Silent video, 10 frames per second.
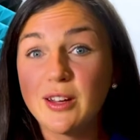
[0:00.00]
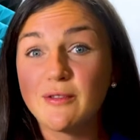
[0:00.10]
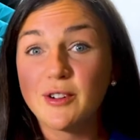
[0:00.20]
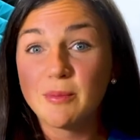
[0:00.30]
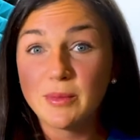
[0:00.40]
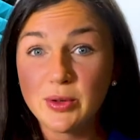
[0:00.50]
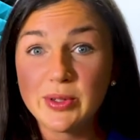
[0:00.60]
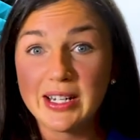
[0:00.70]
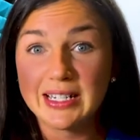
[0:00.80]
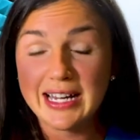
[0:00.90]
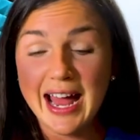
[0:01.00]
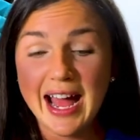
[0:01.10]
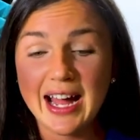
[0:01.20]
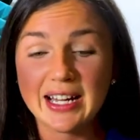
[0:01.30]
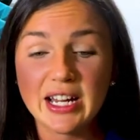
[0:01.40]
for music to
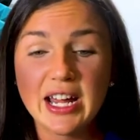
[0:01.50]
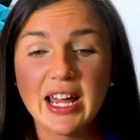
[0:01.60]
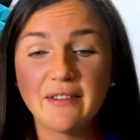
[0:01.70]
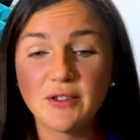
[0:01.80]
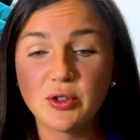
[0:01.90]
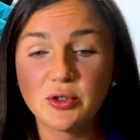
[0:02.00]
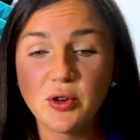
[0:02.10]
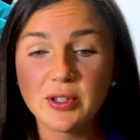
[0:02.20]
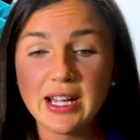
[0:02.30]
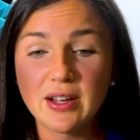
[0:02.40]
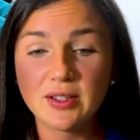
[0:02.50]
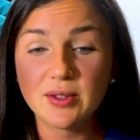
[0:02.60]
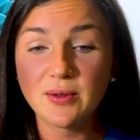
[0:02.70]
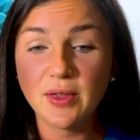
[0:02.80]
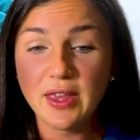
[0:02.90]
add. If you scroll down
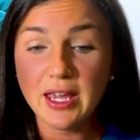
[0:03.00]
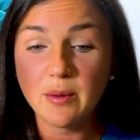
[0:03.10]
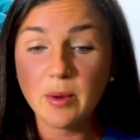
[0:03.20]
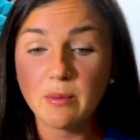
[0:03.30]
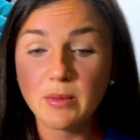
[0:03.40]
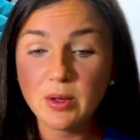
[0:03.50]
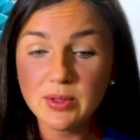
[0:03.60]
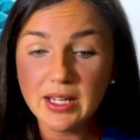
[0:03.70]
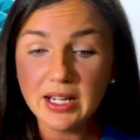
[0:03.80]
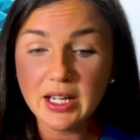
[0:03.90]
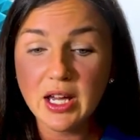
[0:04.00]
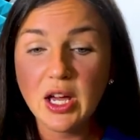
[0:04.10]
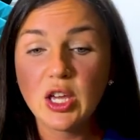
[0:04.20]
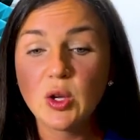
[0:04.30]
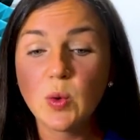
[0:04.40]
to theme music,
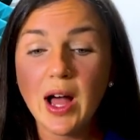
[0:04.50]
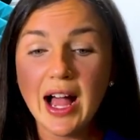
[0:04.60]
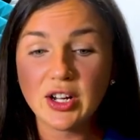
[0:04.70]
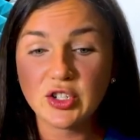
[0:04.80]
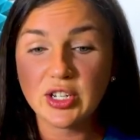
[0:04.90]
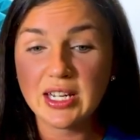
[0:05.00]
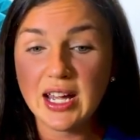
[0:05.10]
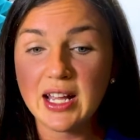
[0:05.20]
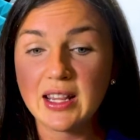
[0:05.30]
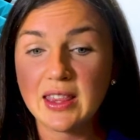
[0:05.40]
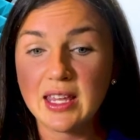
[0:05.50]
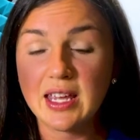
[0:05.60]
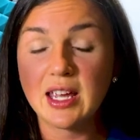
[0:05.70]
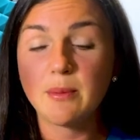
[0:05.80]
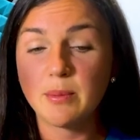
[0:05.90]
you will actually get
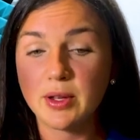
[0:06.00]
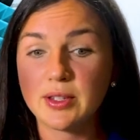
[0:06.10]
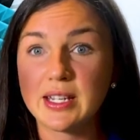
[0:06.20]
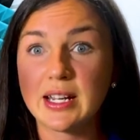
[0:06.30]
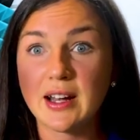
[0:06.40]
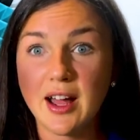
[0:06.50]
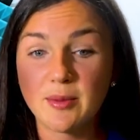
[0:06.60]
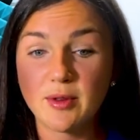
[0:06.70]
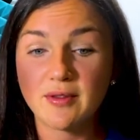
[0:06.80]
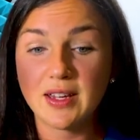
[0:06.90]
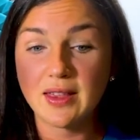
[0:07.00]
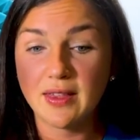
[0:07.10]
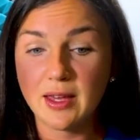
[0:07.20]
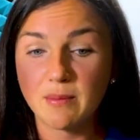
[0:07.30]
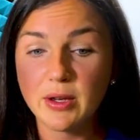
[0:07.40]
the built-in iMovie
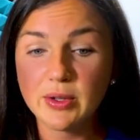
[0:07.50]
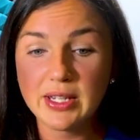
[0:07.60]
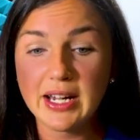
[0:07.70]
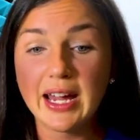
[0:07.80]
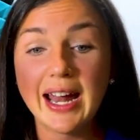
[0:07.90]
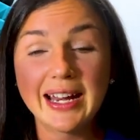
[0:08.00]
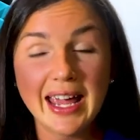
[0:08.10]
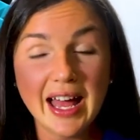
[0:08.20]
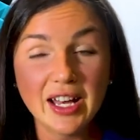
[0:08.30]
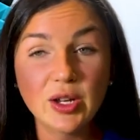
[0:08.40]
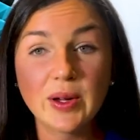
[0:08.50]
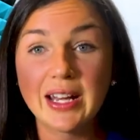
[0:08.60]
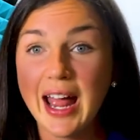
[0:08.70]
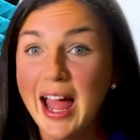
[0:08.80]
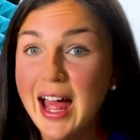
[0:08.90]
theme music. And again, you
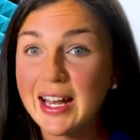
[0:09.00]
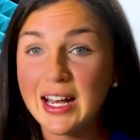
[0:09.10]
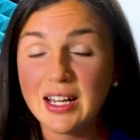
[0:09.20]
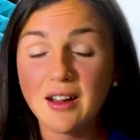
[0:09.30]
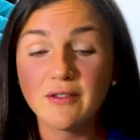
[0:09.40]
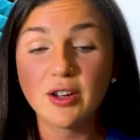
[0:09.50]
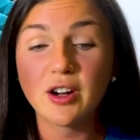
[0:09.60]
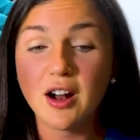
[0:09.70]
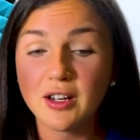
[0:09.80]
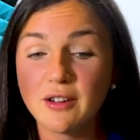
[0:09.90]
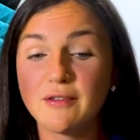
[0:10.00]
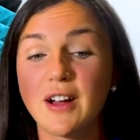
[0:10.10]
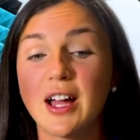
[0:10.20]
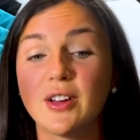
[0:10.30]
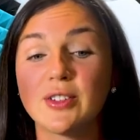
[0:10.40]
can add any of your audio
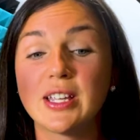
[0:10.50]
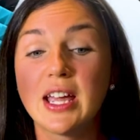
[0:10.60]
files